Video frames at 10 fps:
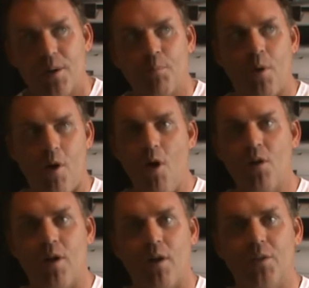
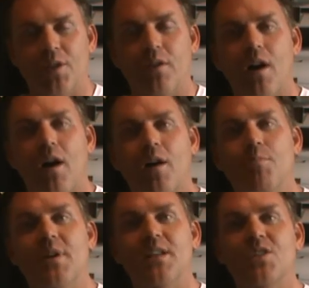Paul called the law a
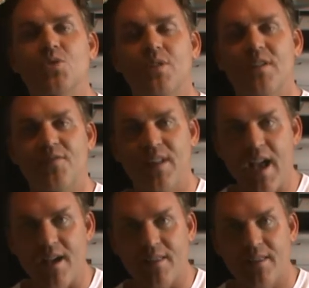ministry of
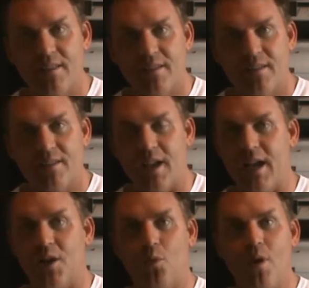death,
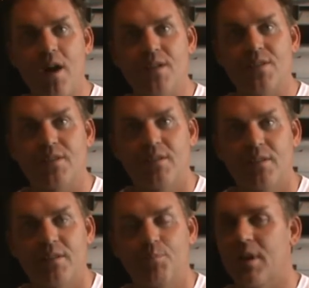and it was
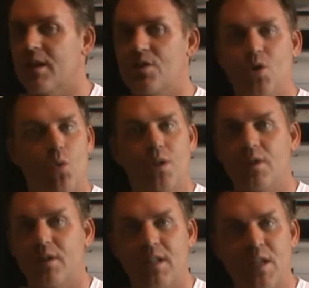because no one
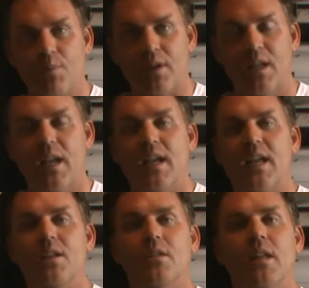could keep it.
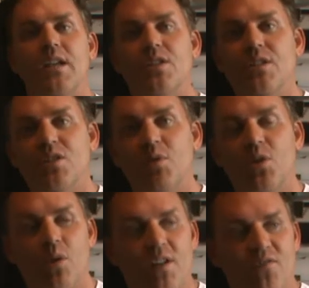In Galatians
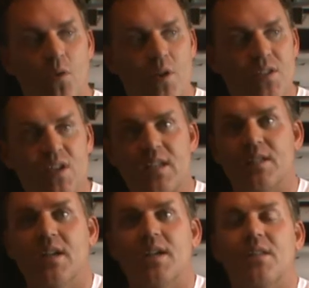3:24 he
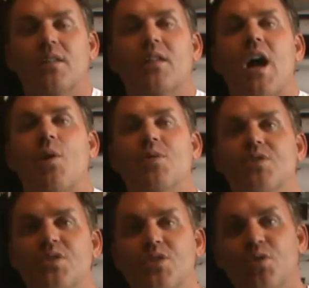says, "The law
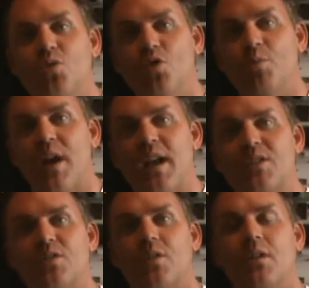was a
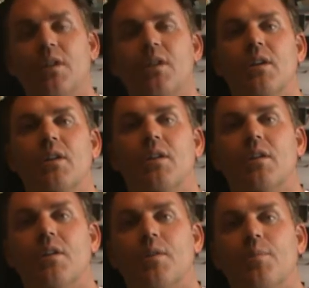schoolmaster
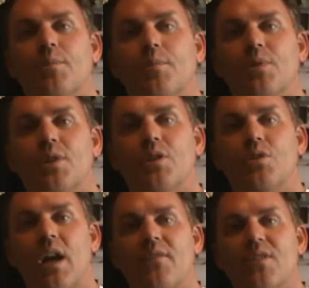to
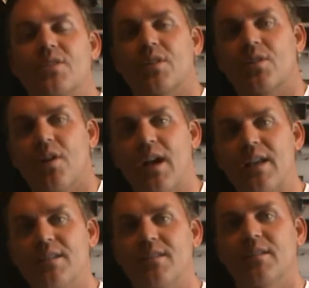drive us to
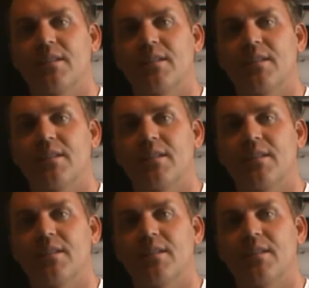Christ."